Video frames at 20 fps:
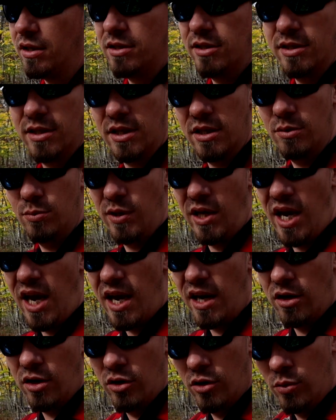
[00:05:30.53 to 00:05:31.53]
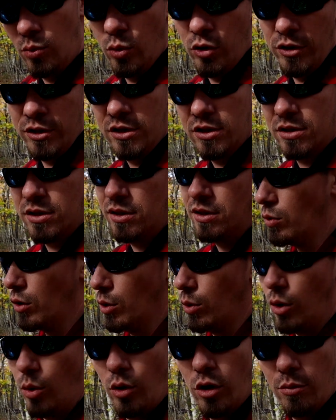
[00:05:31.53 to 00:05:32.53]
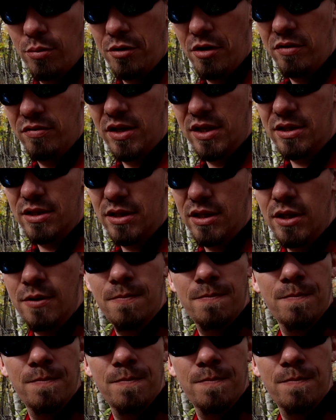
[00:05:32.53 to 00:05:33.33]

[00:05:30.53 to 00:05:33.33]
just because we had good woods where we were previously.